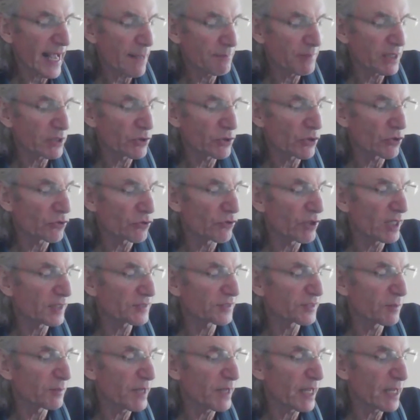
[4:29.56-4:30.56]
gap in your
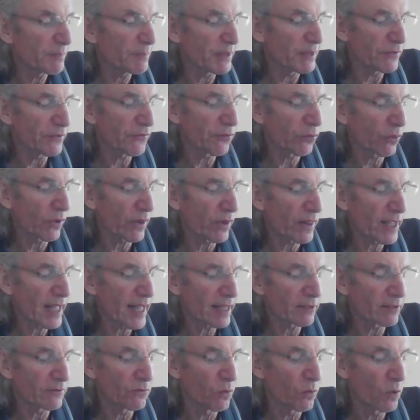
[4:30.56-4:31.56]
resume before
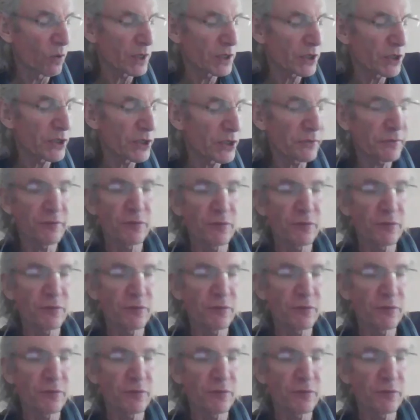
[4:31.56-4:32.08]
that of one year,